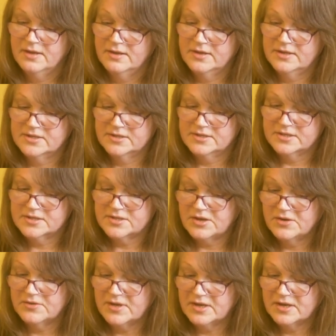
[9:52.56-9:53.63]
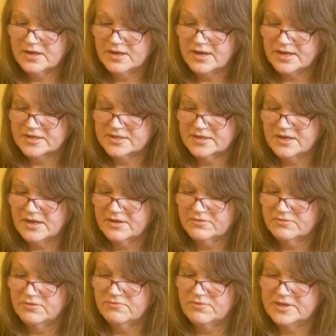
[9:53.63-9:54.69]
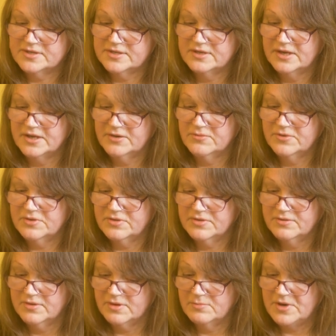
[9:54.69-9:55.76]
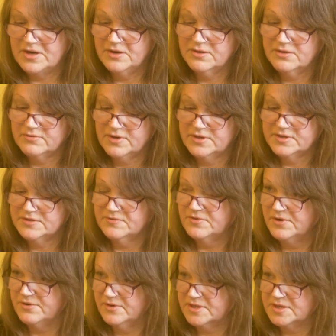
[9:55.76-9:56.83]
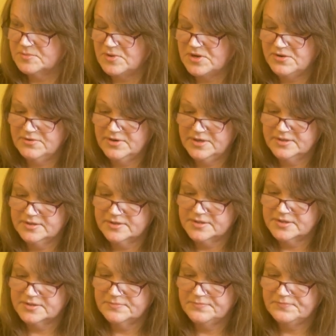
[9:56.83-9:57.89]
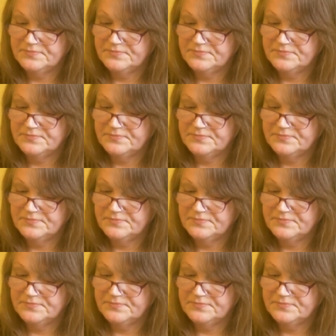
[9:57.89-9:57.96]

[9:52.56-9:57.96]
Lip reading: It is as though they connect together and resonate with the many threads of our experience.